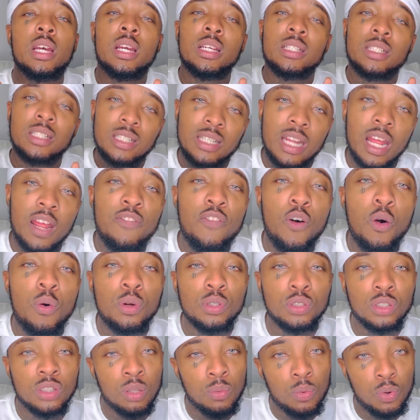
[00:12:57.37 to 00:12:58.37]
stay
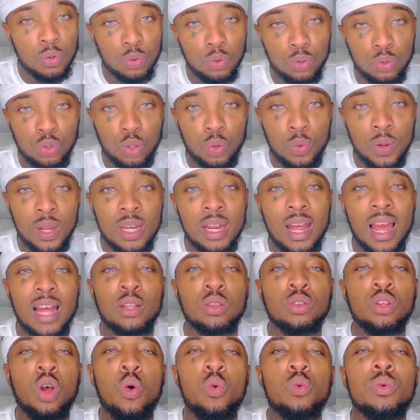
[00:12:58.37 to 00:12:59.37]
focused on what you're doing,
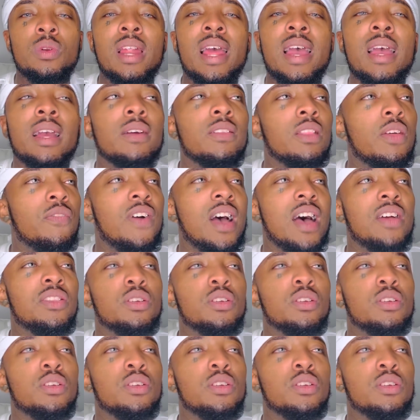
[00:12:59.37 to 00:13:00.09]
and don't let the fact that